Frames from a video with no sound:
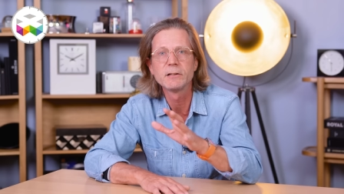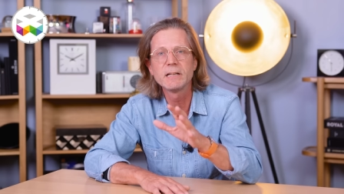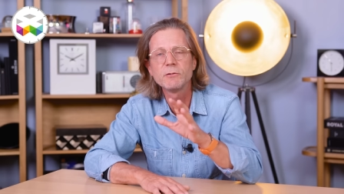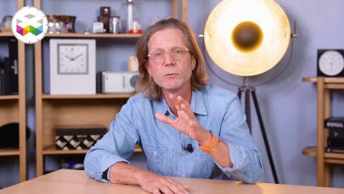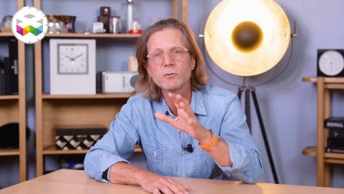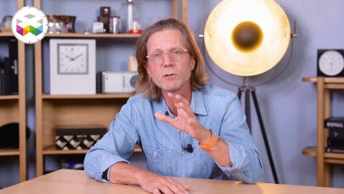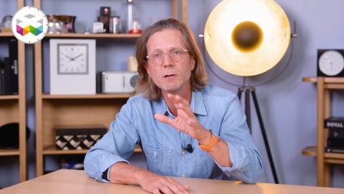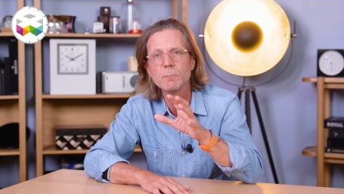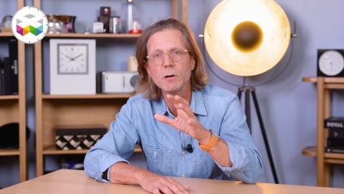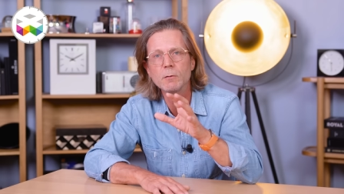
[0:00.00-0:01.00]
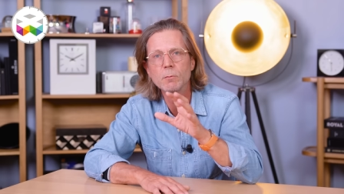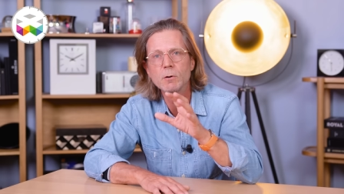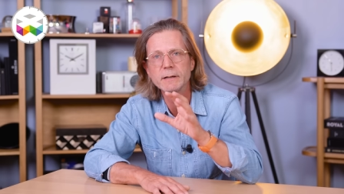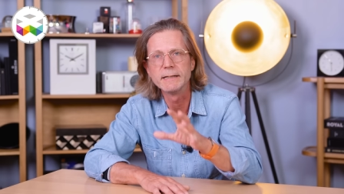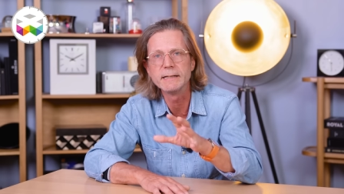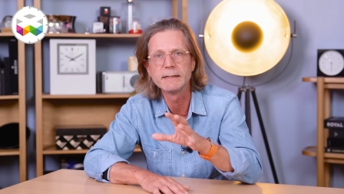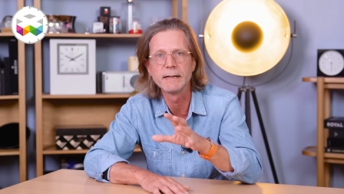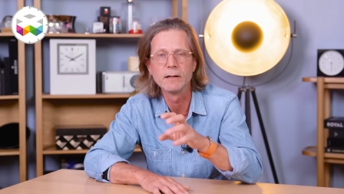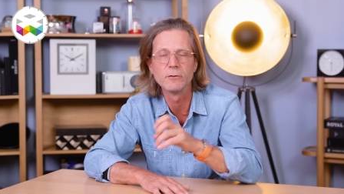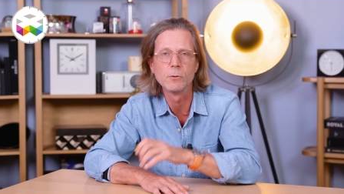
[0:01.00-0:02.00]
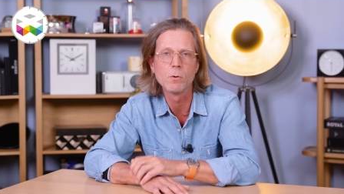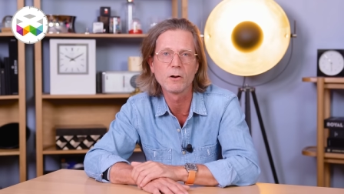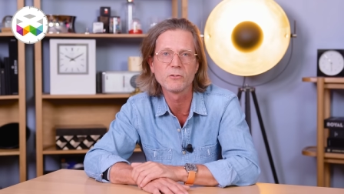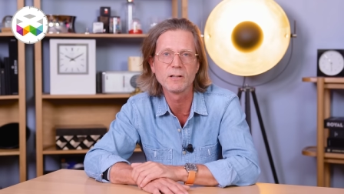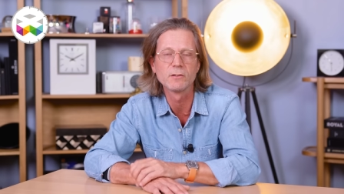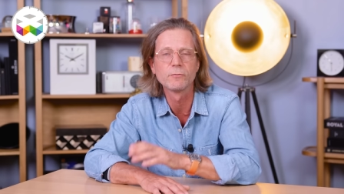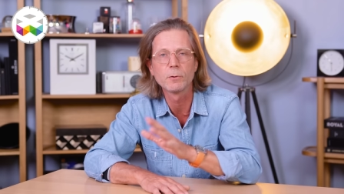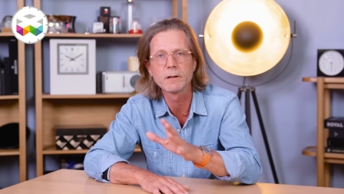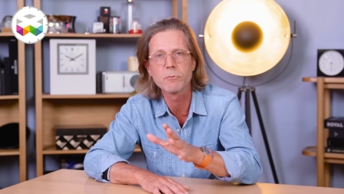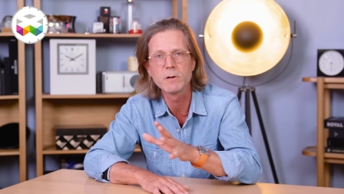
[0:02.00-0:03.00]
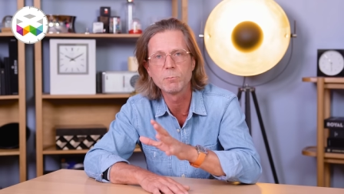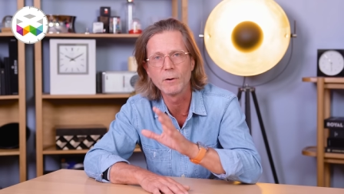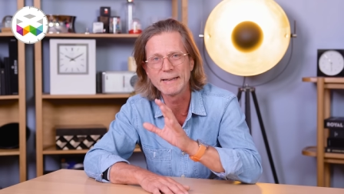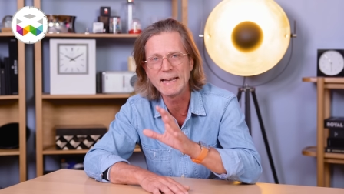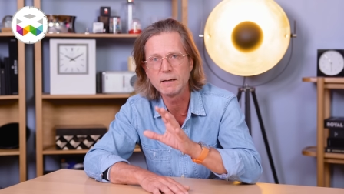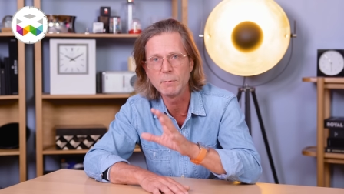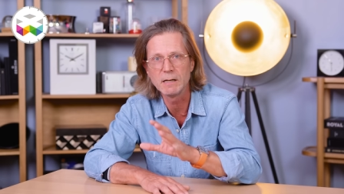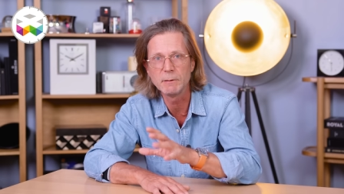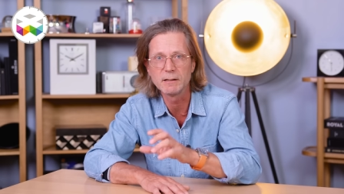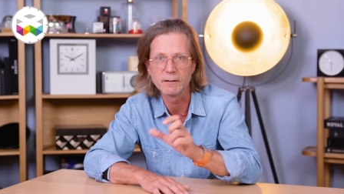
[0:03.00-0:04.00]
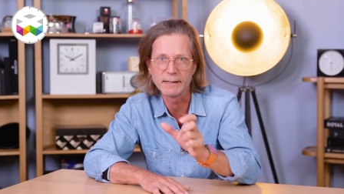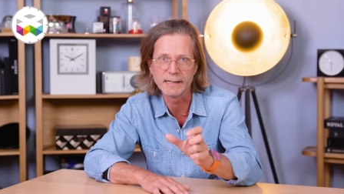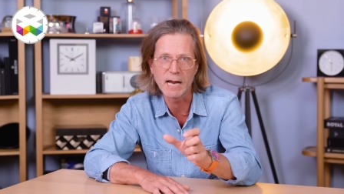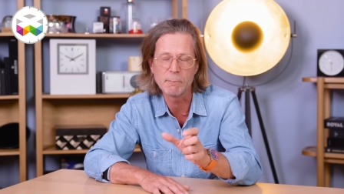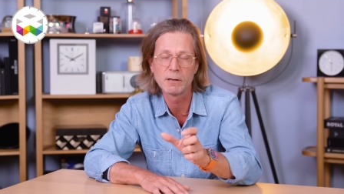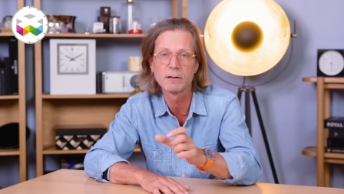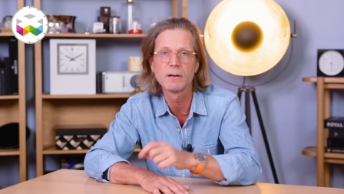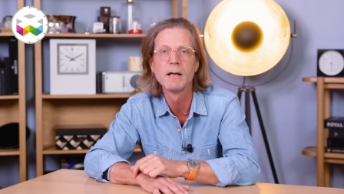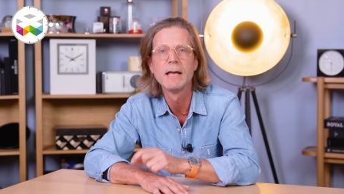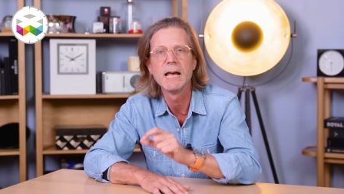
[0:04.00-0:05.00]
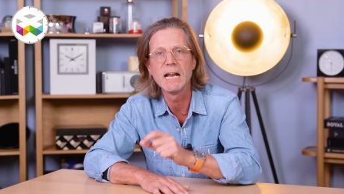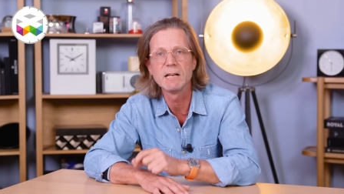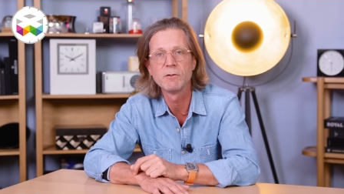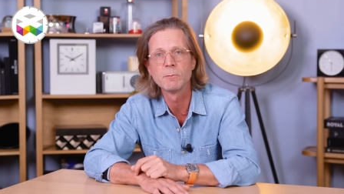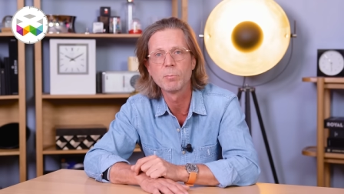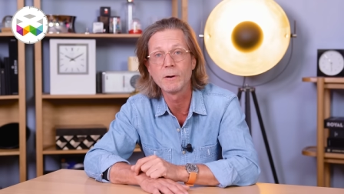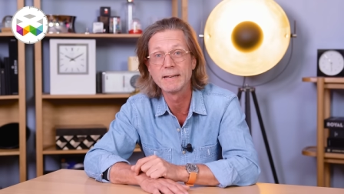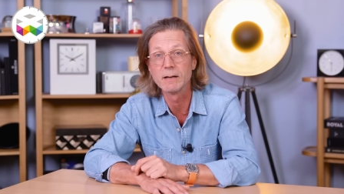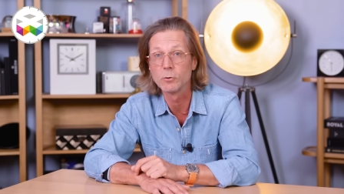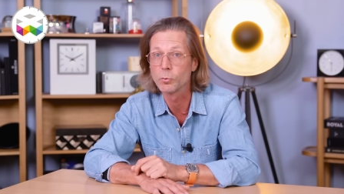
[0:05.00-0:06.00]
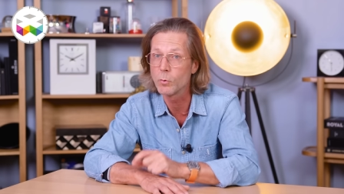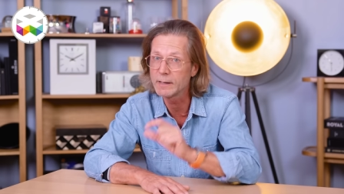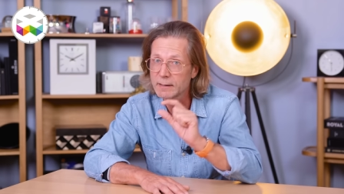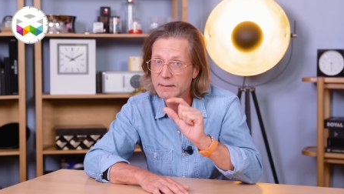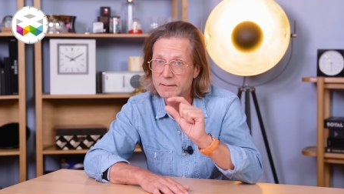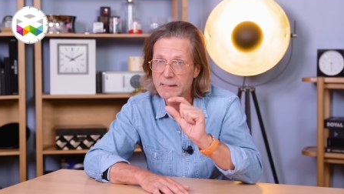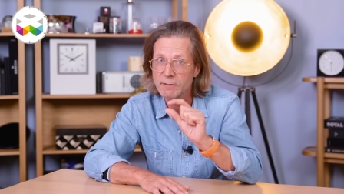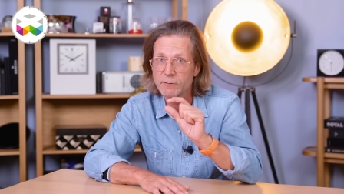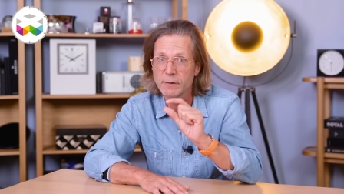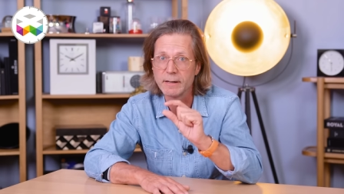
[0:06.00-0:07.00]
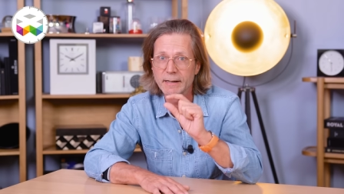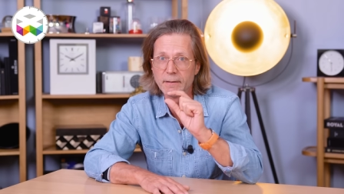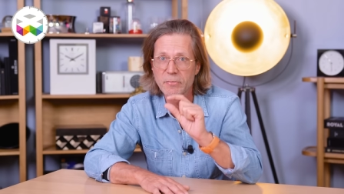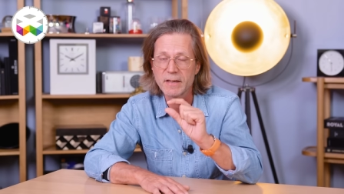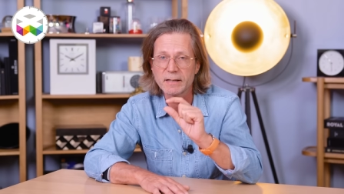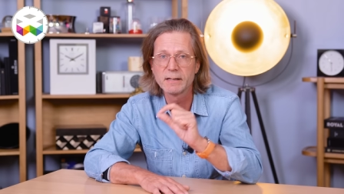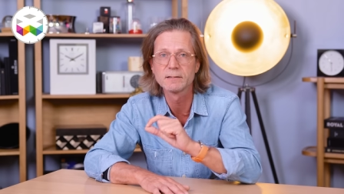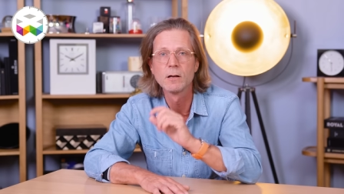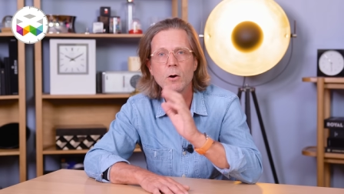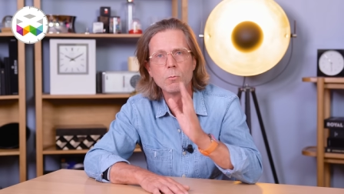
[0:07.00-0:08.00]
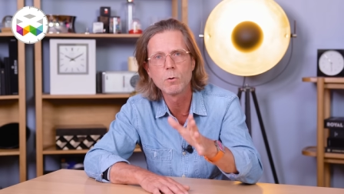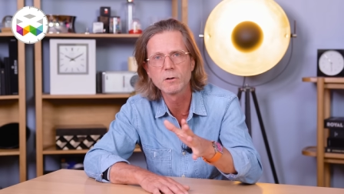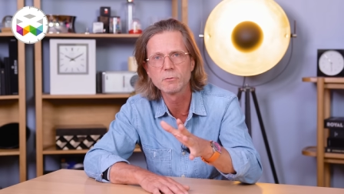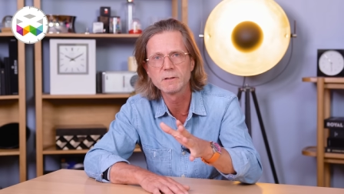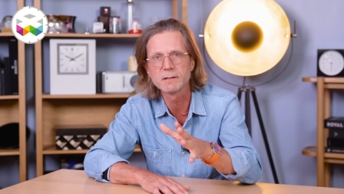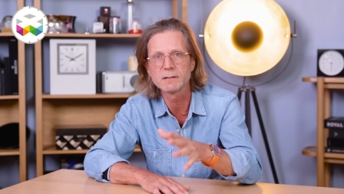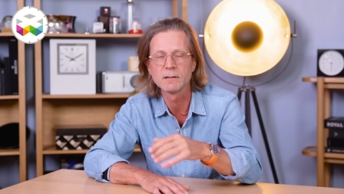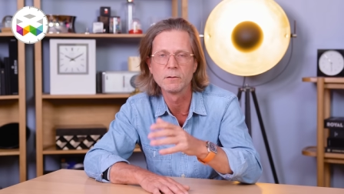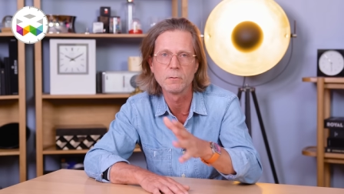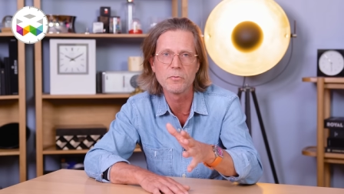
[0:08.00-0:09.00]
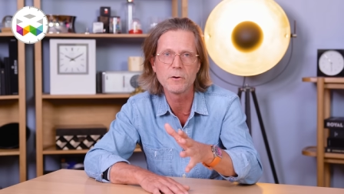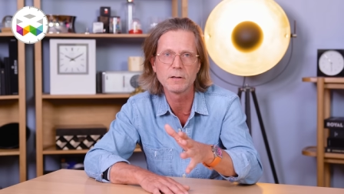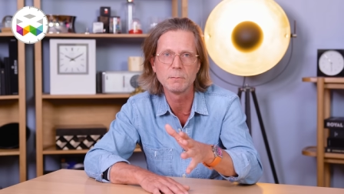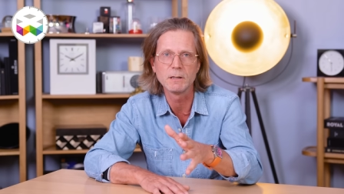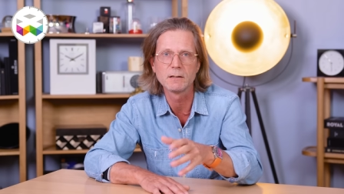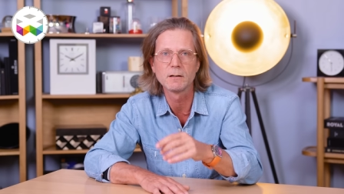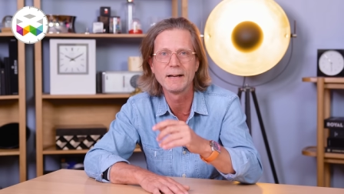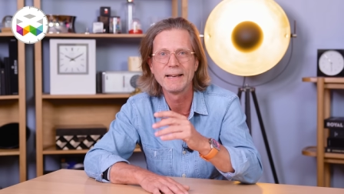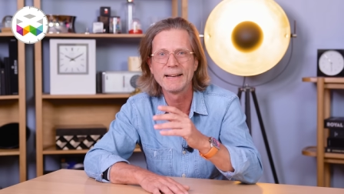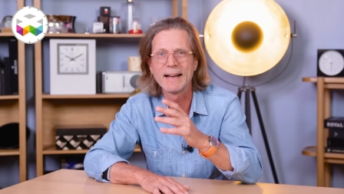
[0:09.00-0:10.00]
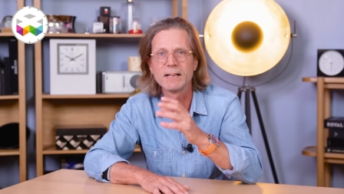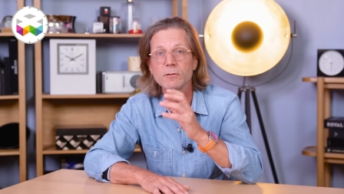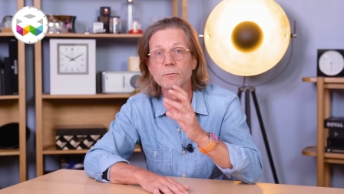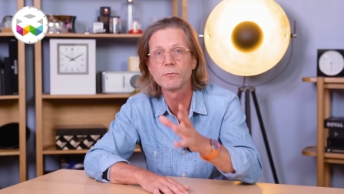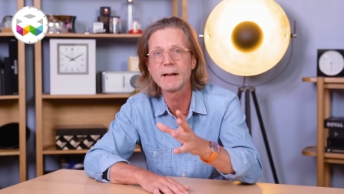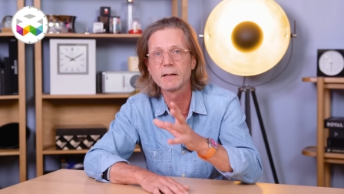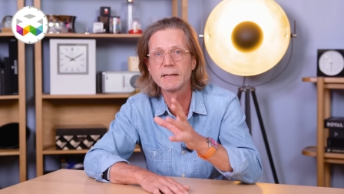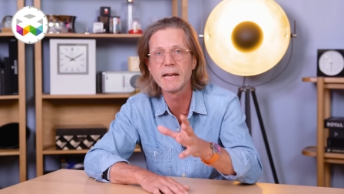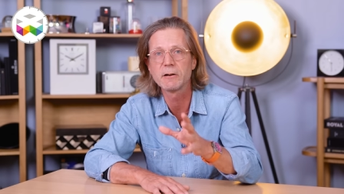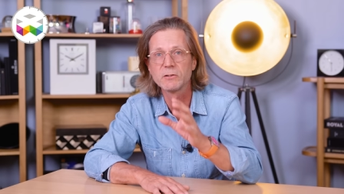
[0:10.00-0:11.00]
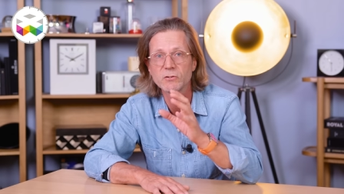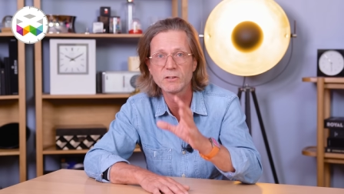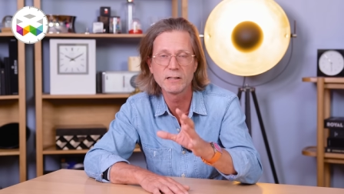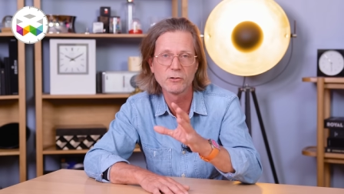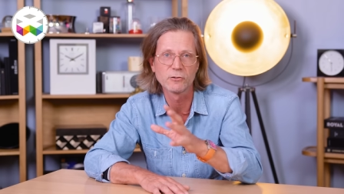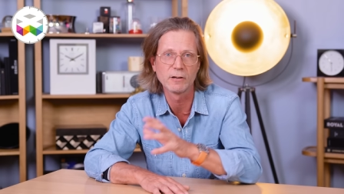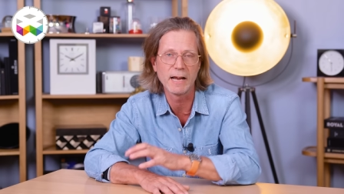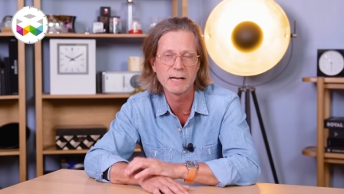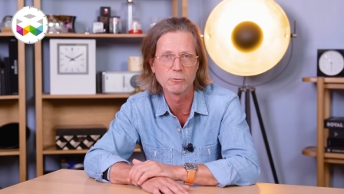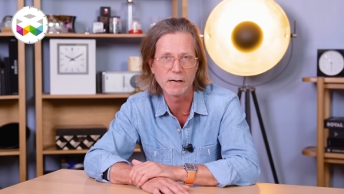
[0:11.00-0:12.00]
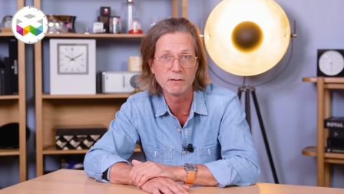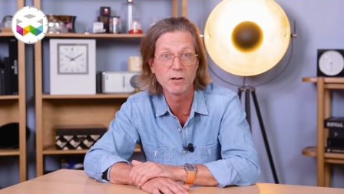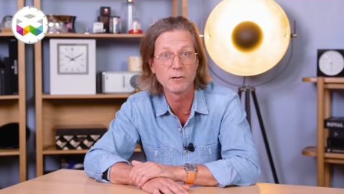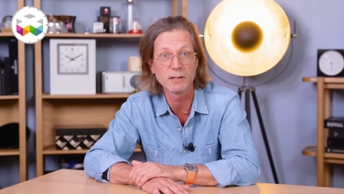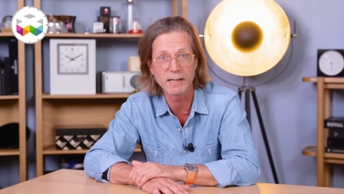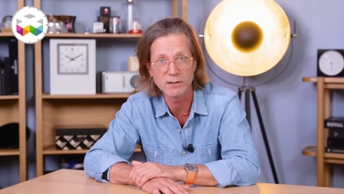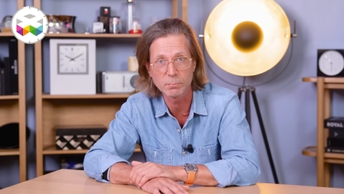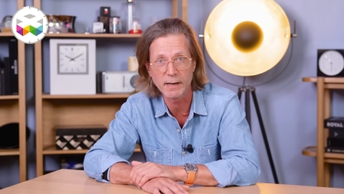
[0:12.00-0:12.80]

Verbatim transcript: And to give you some uh, more detail, the watch is 43.8 millimeter in diameter, 11.27 in thickness, water resistant to 30 meter and has Frank Gehry's signature engraved on the case